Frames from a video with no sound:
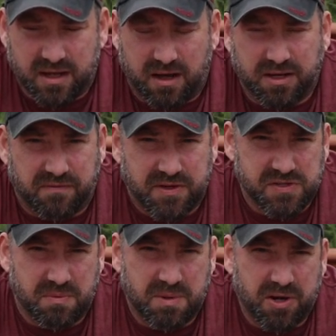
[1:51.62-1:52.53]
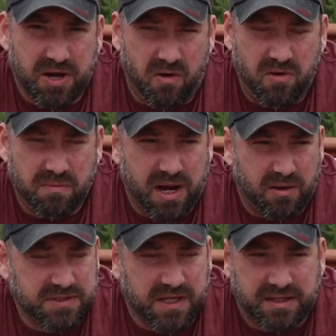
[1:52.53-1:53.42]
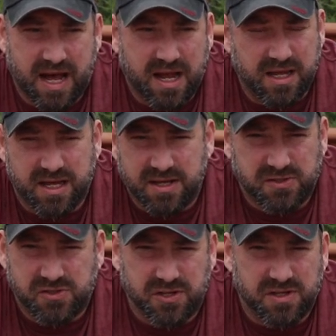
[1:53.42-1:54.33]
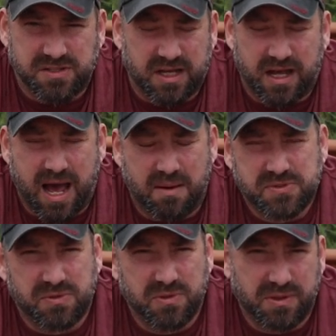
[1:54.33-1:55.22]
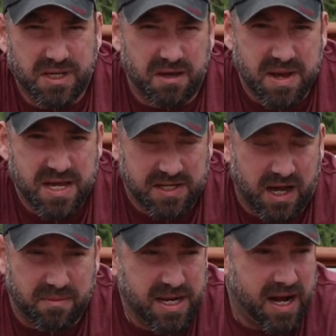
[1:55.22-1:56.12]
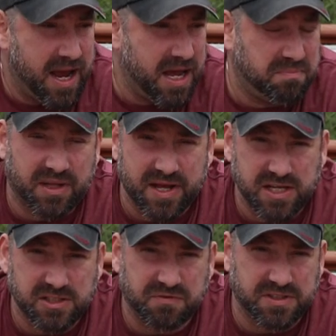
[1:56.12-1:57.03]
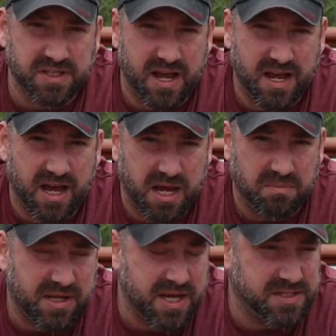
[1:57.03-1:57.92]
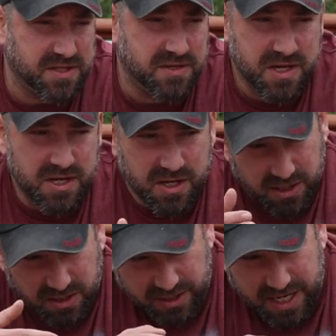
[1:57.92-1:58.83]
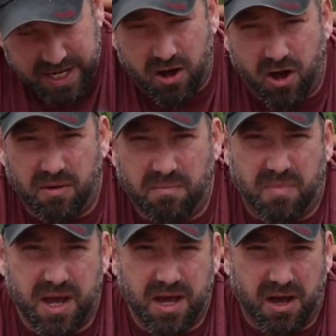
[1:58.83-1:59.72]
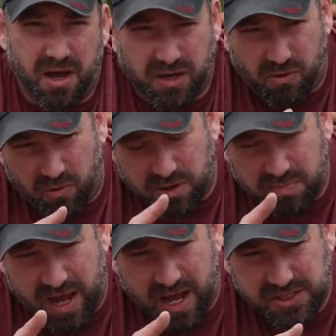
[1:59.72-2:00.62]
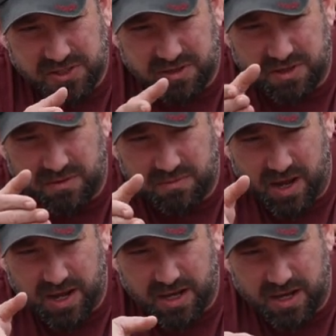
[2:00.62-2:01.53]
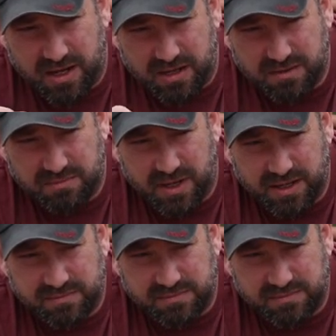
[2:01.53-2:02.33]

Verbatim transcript: I'll give you something to bring home. And I was like, that is just absolutely amazing. I mean, I had plans for today. I had plans to clean up my uh, corn patch and my, uh, my,